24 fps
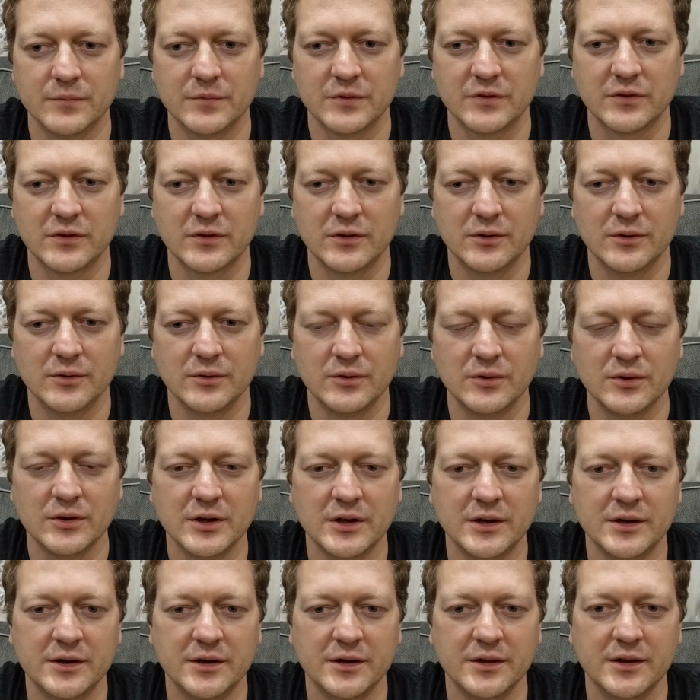So you
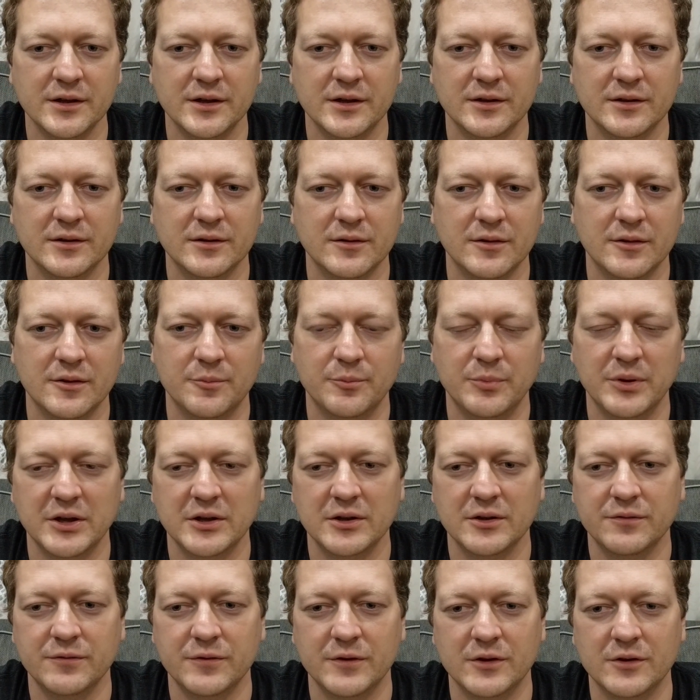kind of get the
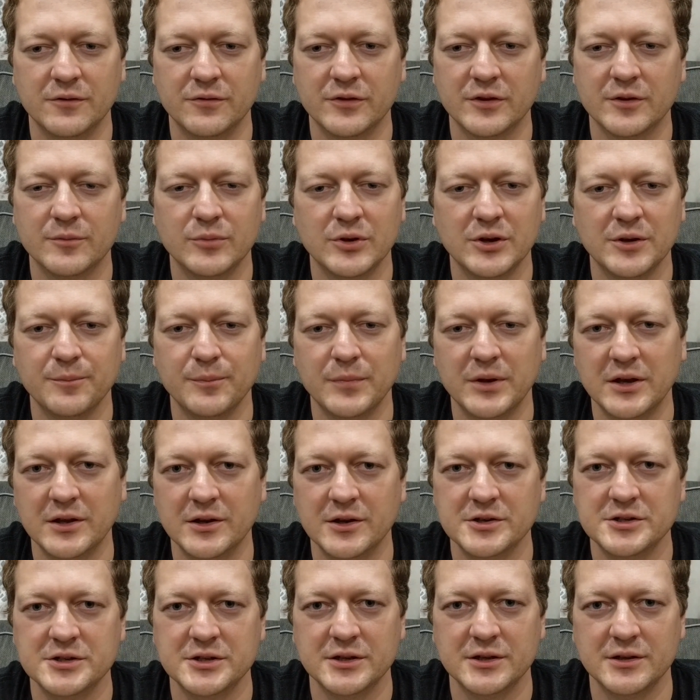benefit of somebody
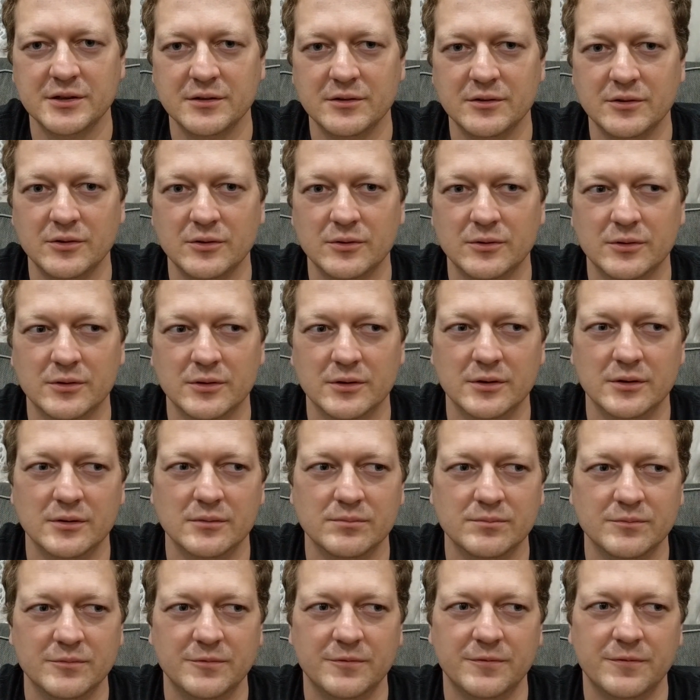managing
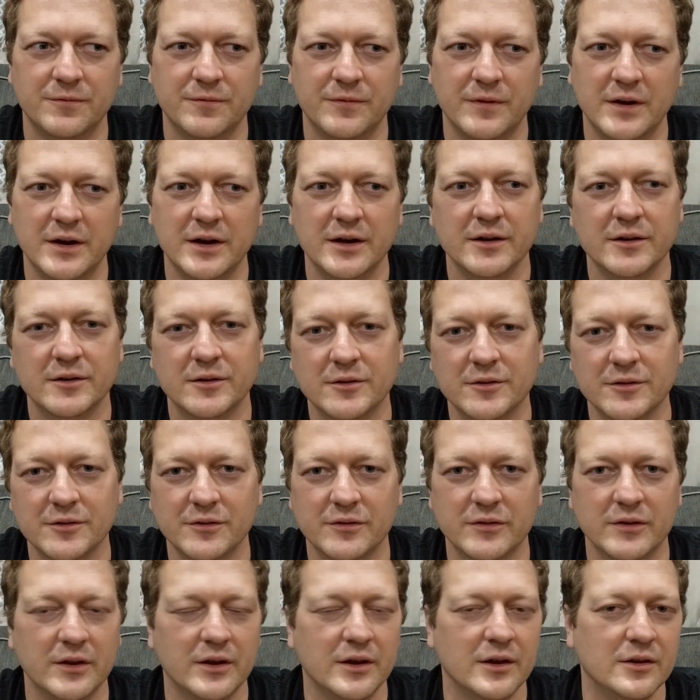your
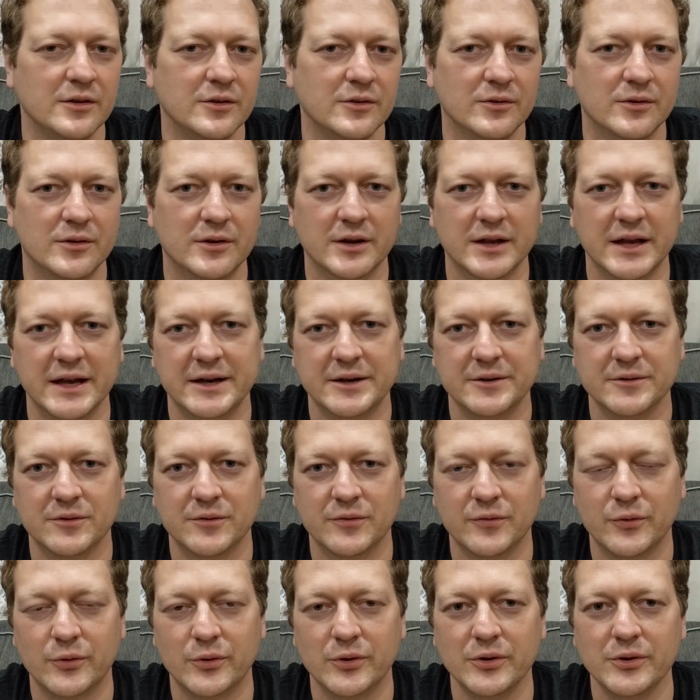files and your
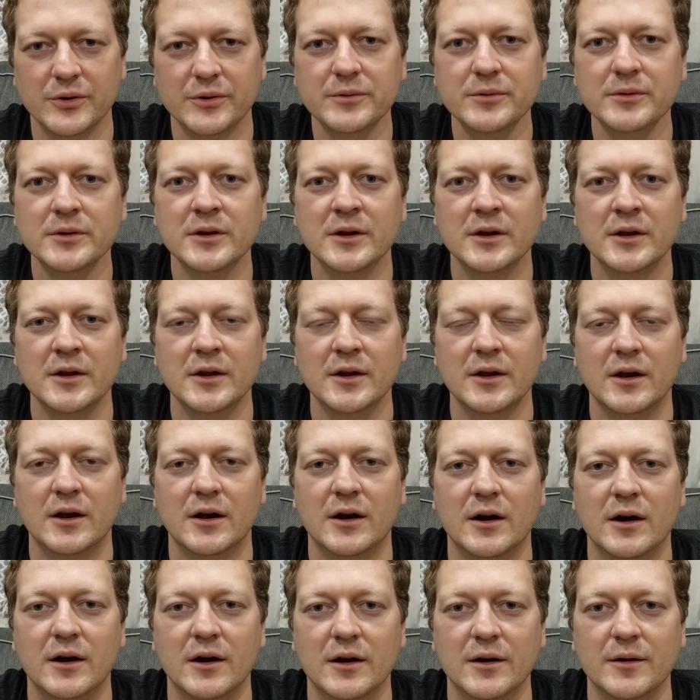accounts for you.
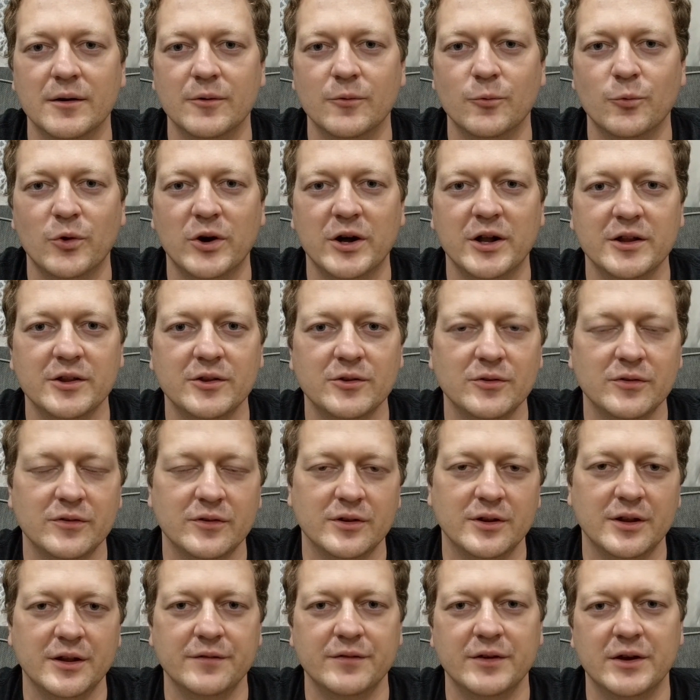while you
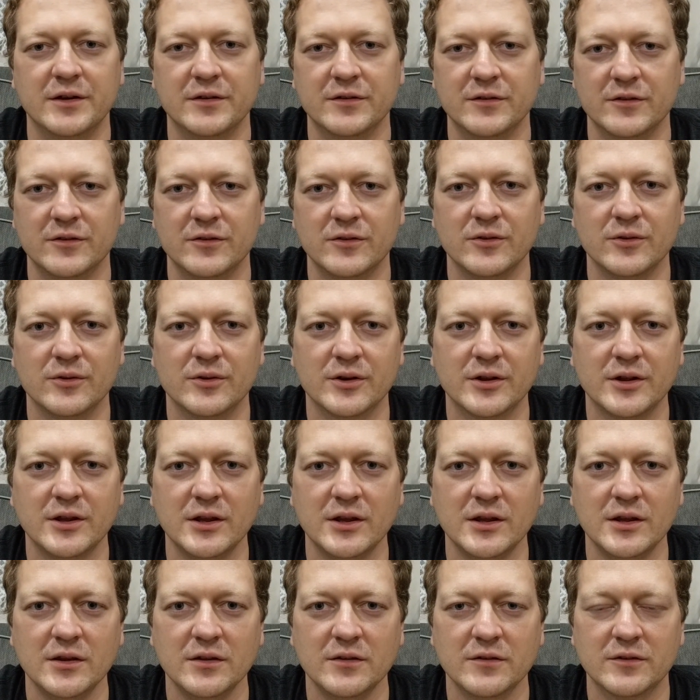still have access to your
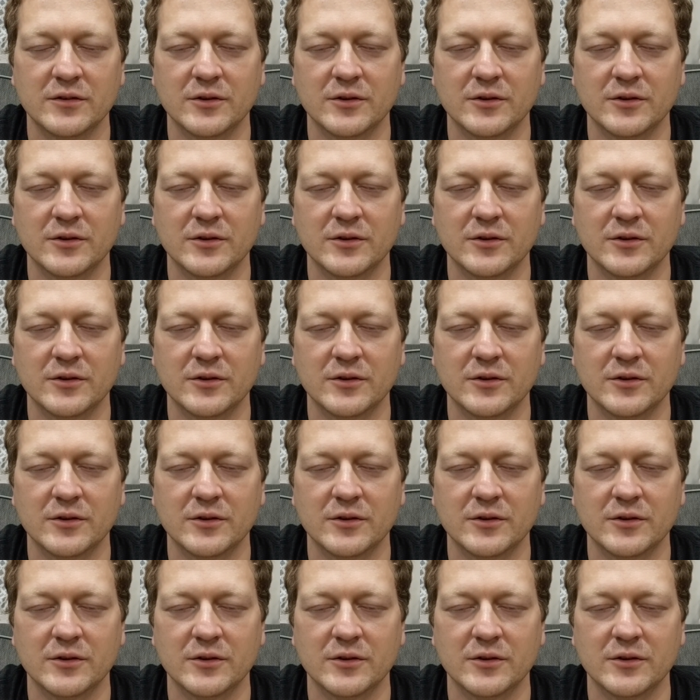keys.